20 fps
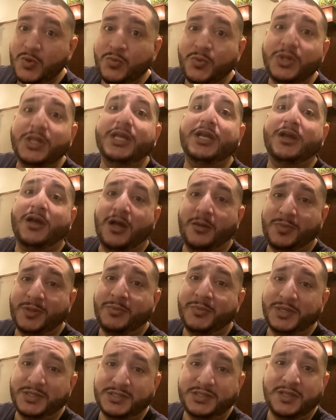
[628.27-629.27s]
really
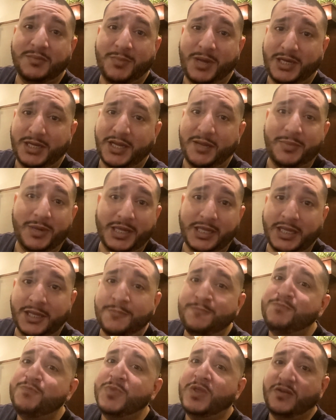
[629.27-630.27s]
complements the Maudai belly
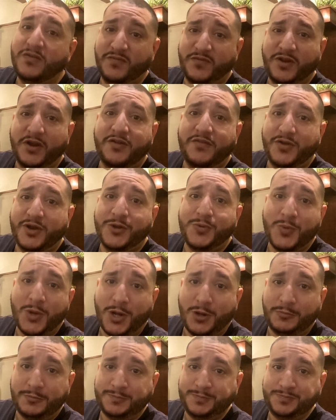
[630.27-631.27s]
very, very
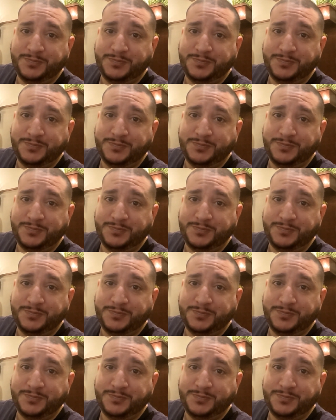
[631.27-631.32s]
well.